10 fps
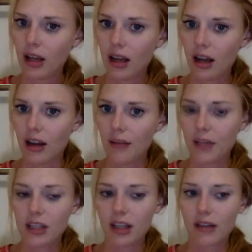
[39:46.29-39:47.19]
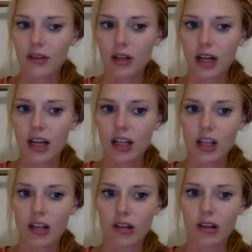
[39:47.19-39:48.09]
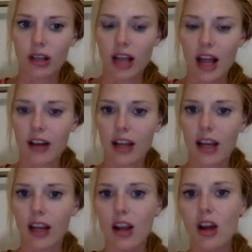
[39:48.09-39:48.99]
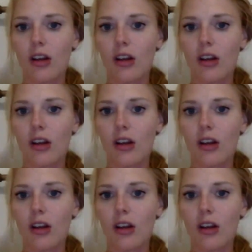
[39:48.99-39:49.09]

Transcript: um, the slave trade in general and how they